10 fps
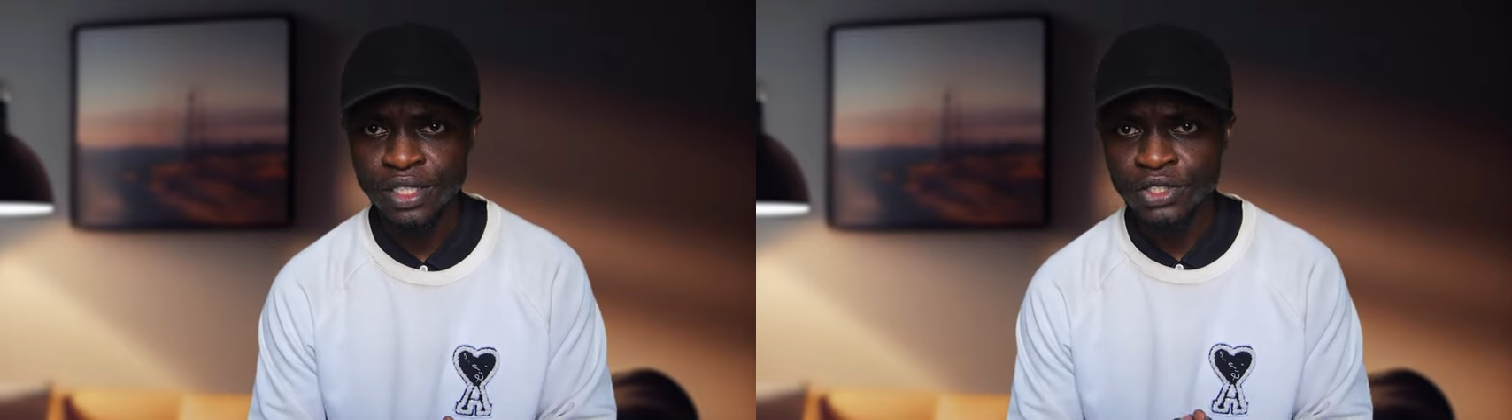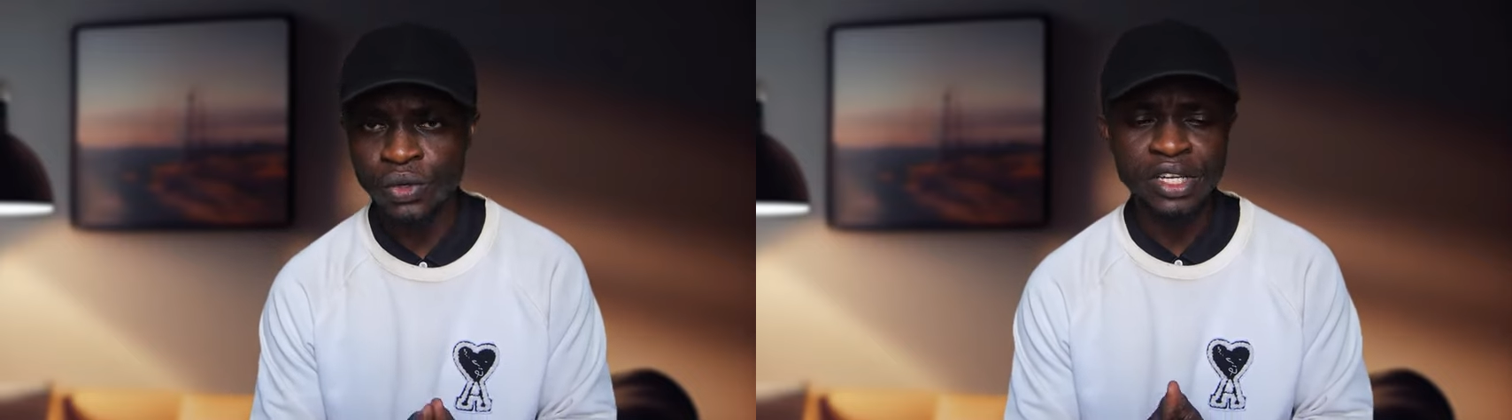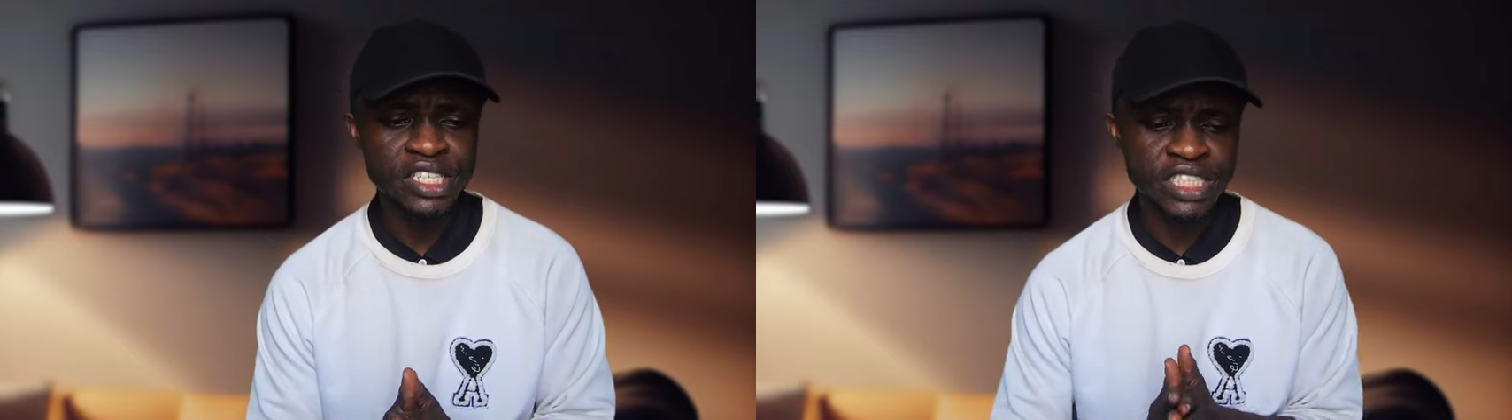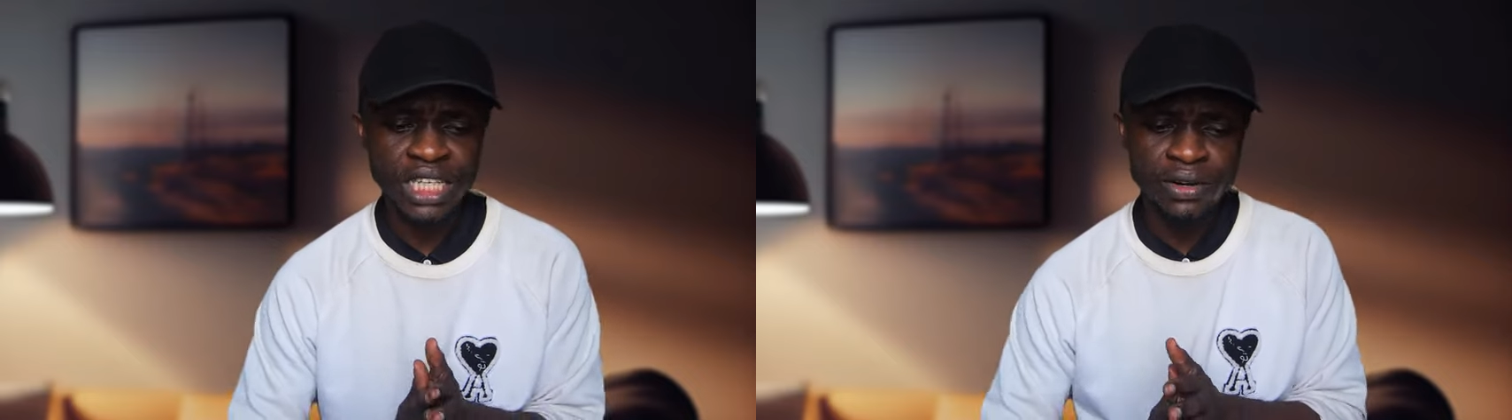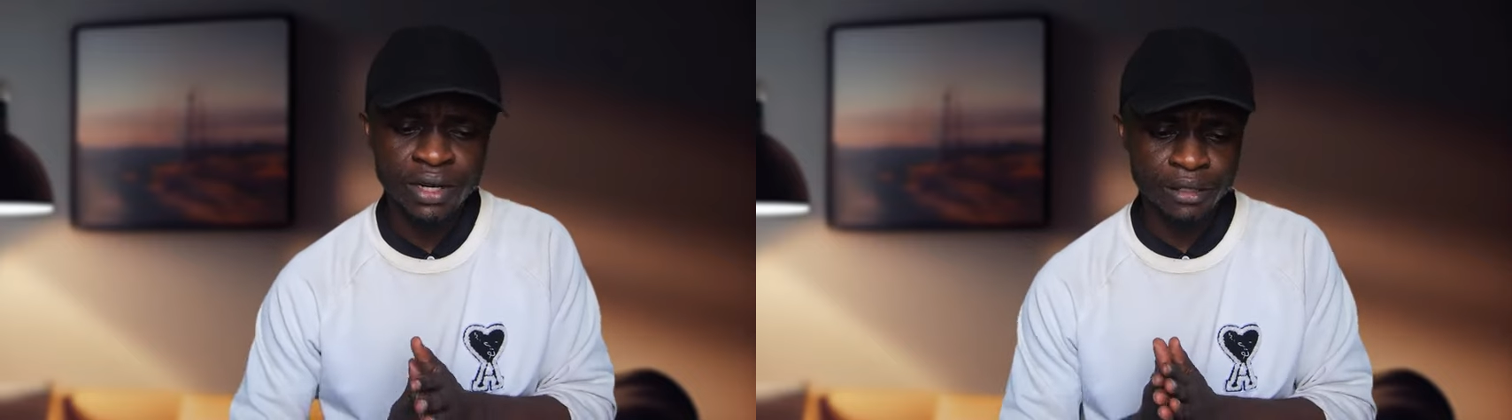So in
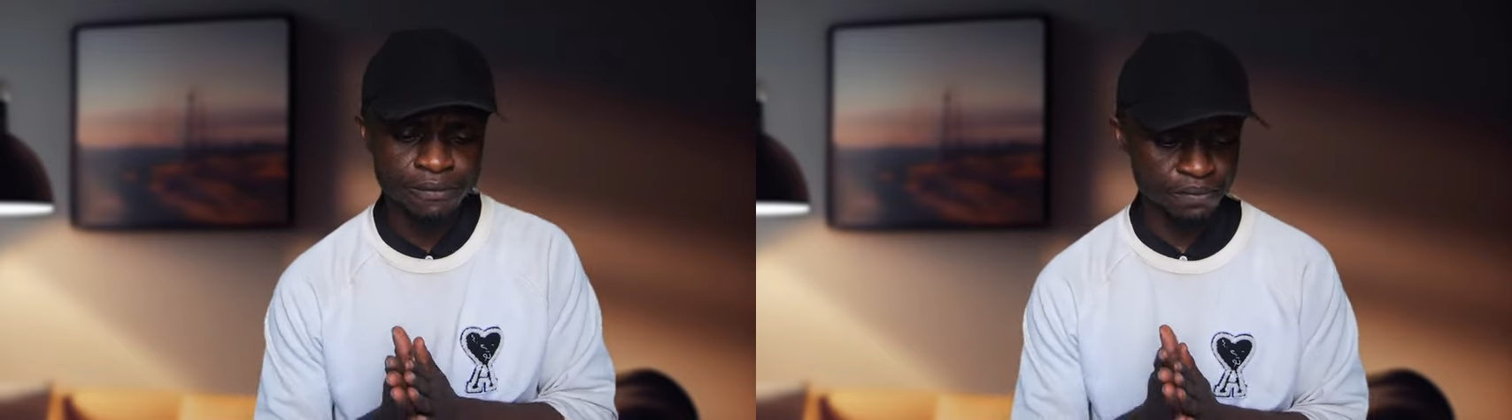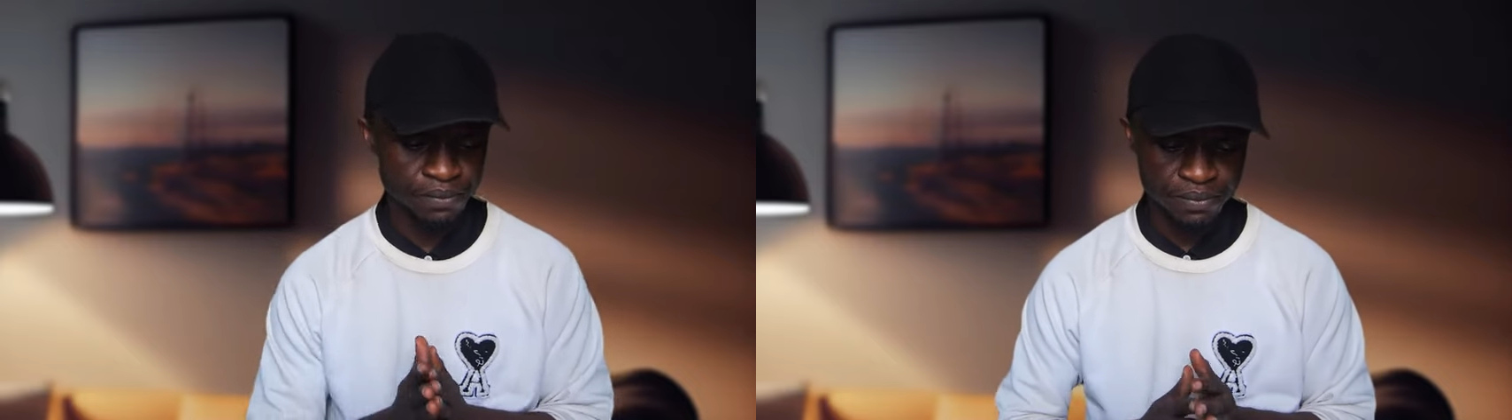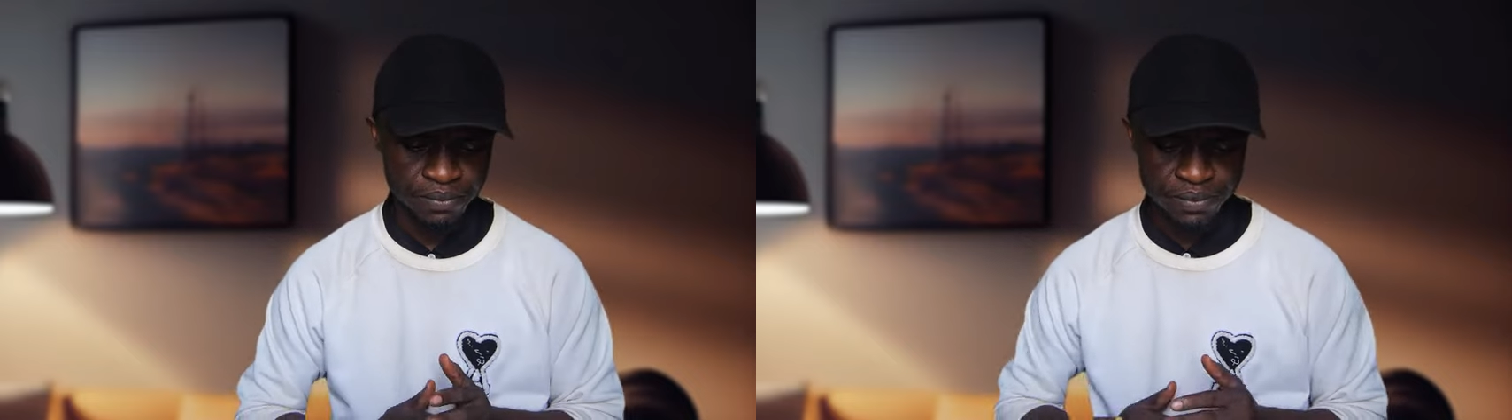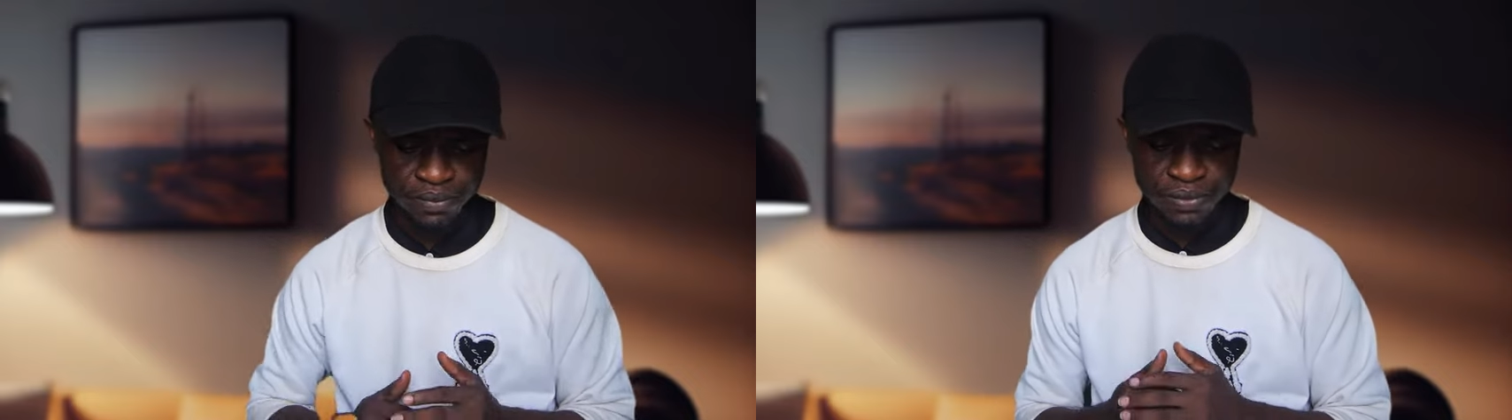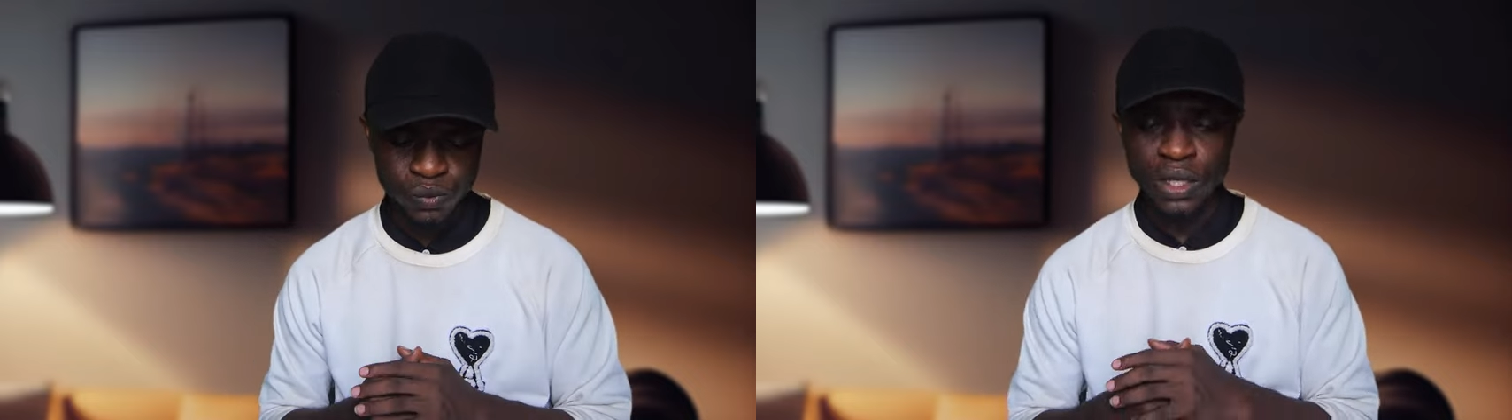general,
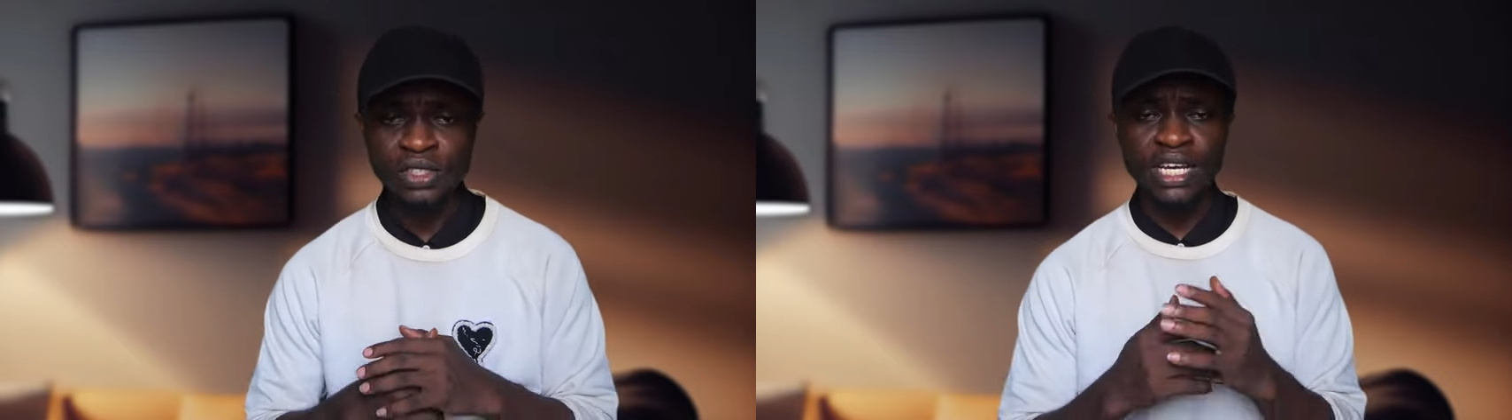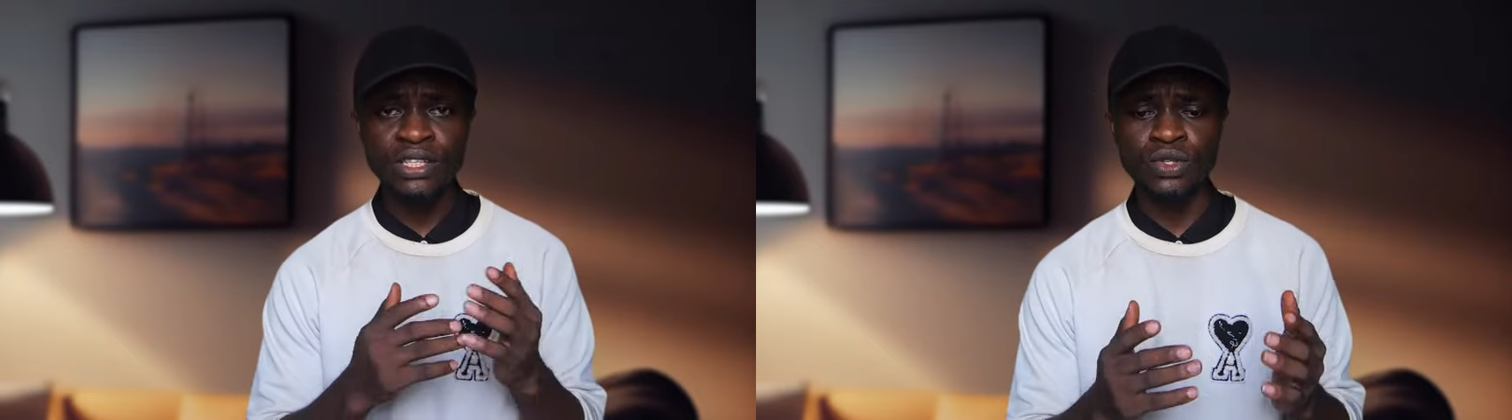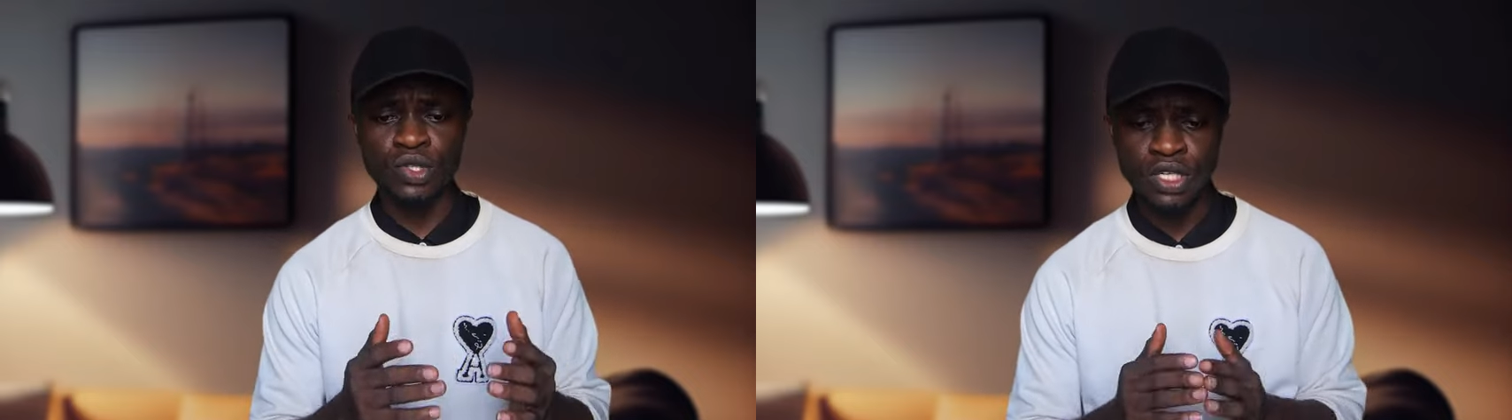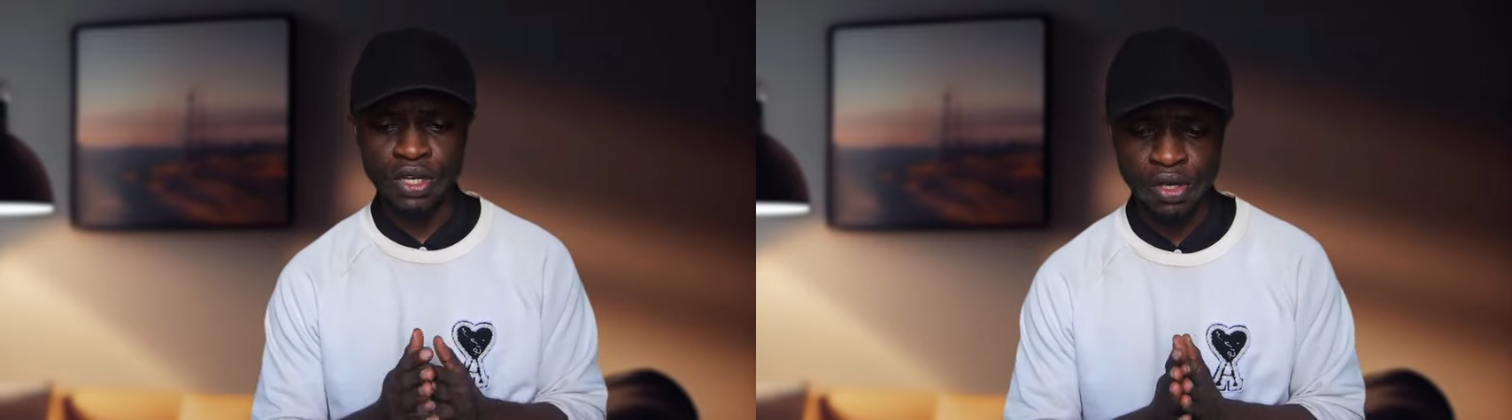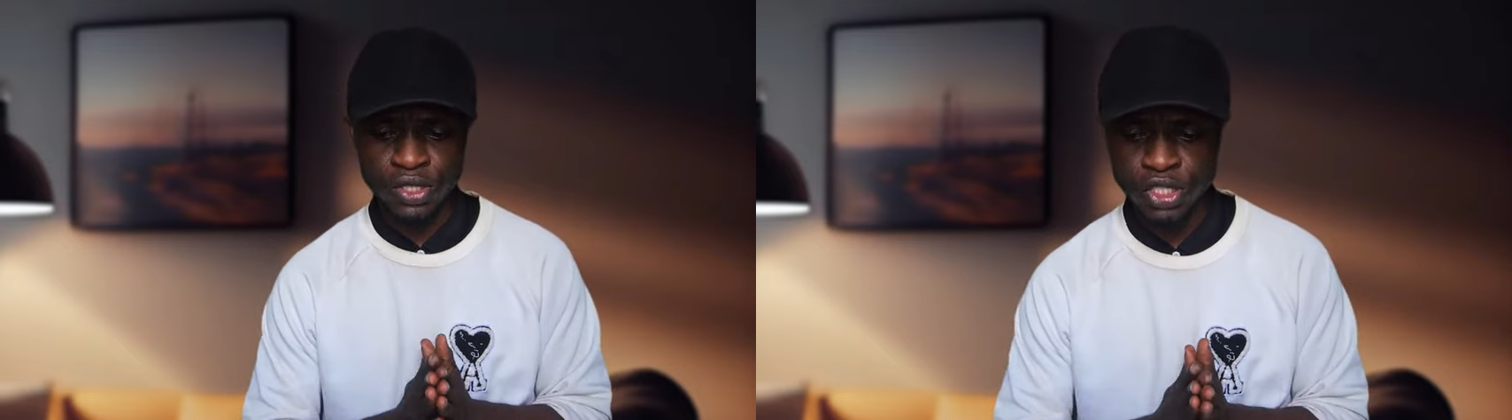when you get to
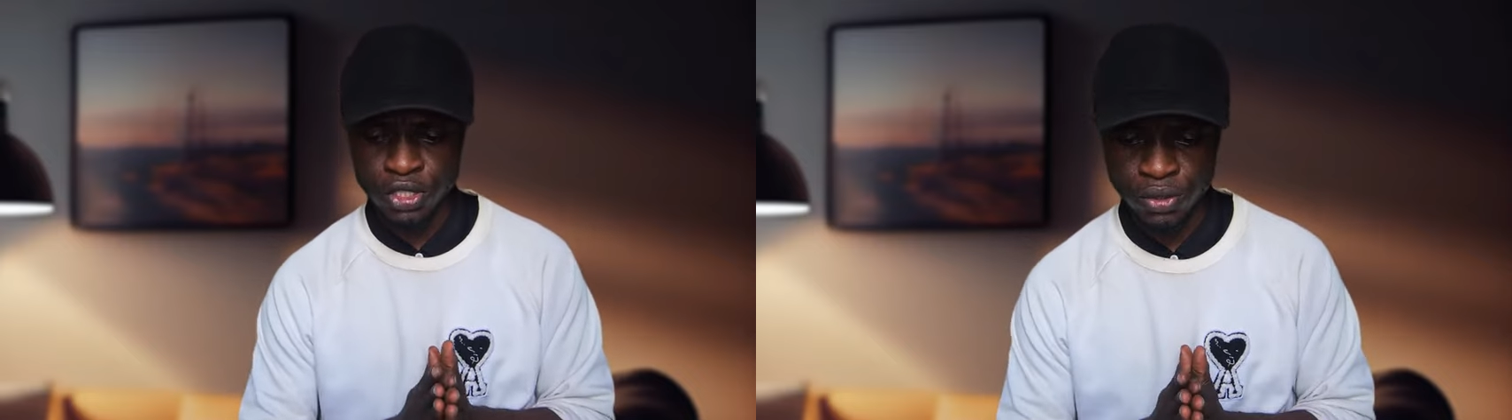see us,